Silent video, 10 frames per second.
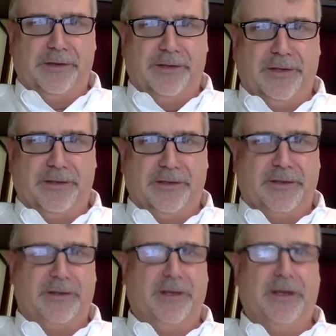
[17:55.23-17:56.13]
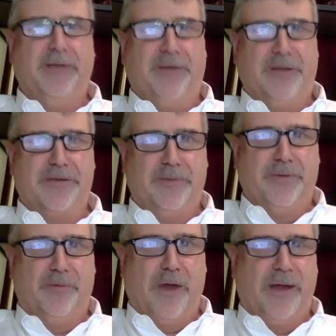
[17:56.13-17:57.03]
that any of us would
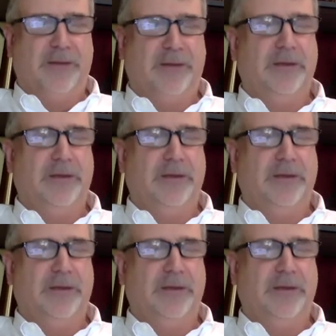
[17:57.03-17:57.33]
rent.